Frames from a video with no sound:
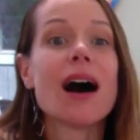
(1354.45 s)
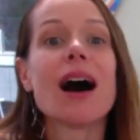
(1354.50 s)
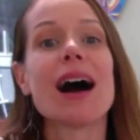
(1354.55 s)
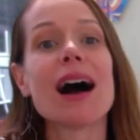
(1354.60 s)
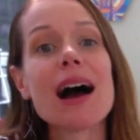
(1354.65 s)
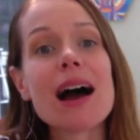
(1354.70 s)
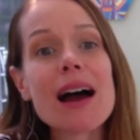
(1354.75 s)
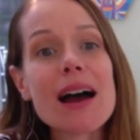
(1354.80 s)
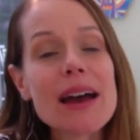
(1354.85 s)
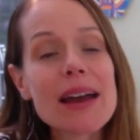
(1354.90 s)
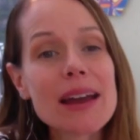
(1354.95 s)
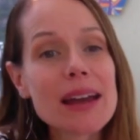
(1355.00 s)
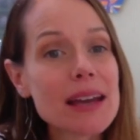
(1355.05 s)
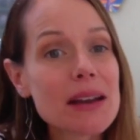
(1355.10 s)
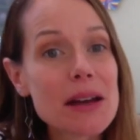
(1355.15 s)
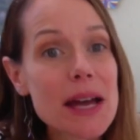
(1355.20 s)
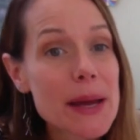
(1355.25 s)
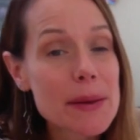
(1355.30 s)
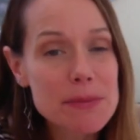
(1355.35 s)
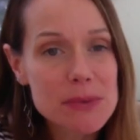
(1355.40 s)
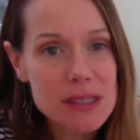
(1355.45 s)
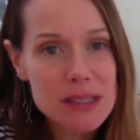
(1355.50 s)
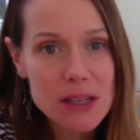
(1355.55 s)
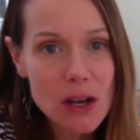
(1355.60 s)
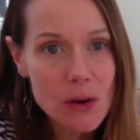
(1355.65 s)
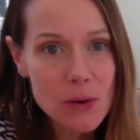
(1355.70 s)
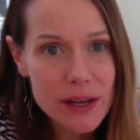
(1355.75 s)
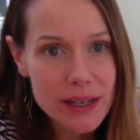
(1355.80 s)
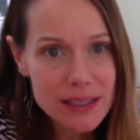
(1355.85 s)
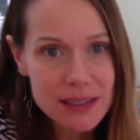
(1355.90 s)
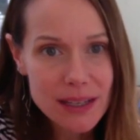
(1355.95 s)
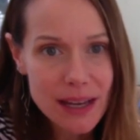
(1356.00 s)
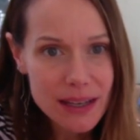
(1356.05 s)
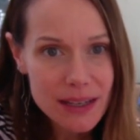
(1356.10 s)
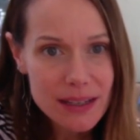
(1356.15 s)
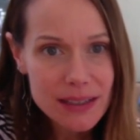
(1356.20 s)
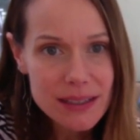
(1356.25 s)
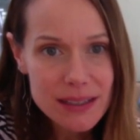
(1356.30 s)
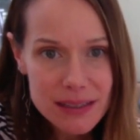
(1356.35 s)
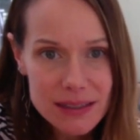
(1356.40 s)
I am so
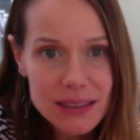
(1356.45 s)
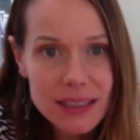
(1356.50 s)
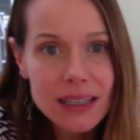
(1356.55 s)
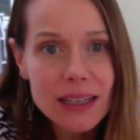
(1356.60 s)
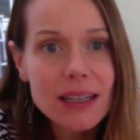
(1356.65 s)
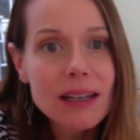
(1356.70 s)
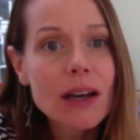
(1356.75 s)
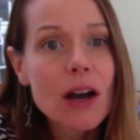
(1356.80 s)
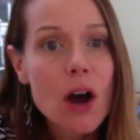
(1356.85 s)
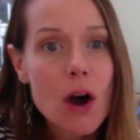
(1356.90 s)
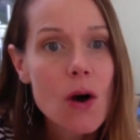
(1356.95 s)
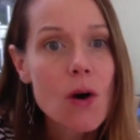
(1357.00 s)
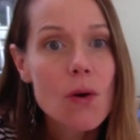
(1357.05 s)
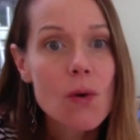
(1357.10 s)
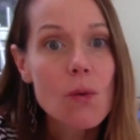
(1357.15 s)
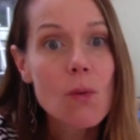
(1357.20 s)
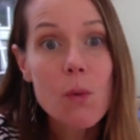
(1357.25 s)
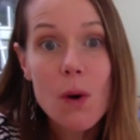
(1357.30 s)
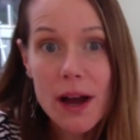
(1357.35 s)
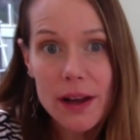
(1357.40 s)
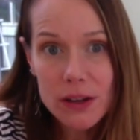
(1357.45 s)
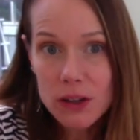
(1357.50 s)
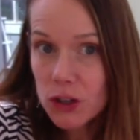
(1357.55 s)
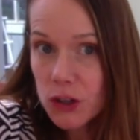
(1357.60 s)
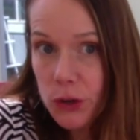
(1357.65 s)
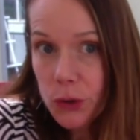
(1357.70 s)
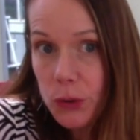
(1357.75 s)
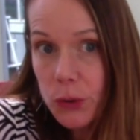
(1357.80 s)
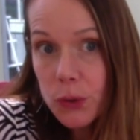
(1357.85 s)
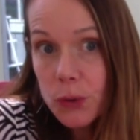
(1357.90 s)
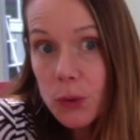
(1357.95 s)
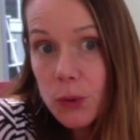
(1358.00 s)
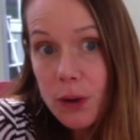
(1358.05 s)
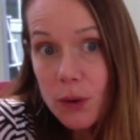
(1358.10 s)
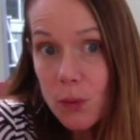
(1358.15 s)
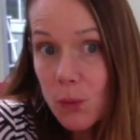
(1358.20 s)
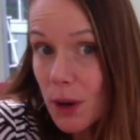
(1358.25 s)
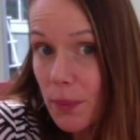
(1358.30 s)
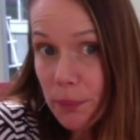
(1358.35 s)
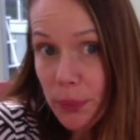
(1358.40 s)
excited to see what you
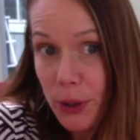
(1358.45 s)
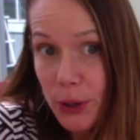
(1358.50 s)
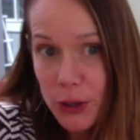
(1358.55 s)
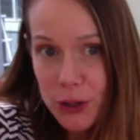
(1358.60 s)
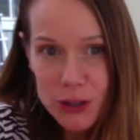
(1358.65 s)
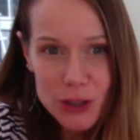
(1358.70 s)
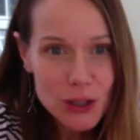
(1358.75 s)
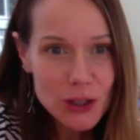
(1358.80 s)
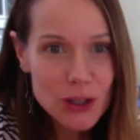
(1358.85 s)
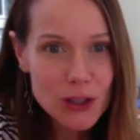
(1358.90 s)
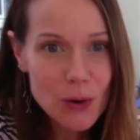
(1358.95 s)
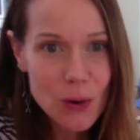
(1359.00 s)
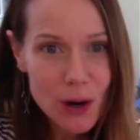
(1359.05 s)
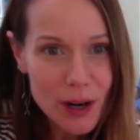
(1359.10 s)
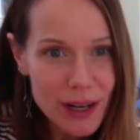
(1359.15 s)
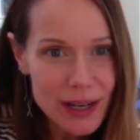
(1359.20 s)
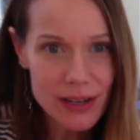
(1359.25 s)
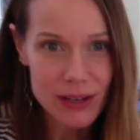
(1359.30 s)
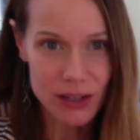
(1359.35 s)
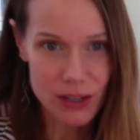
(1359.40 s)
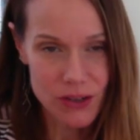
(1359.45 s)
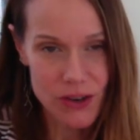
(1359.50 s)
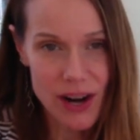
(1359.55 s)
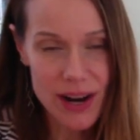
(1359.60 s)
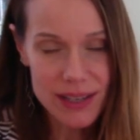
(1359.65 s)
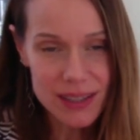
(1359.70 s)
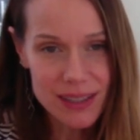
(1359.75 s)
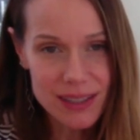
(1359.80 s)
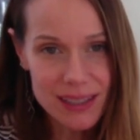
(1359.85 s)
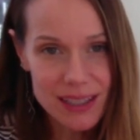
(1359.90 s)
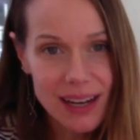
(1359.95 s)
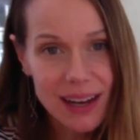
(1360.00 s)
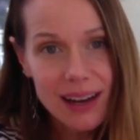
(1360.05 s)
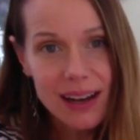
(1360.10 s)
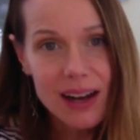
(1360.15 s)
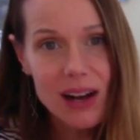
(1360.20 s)
what perked your interest.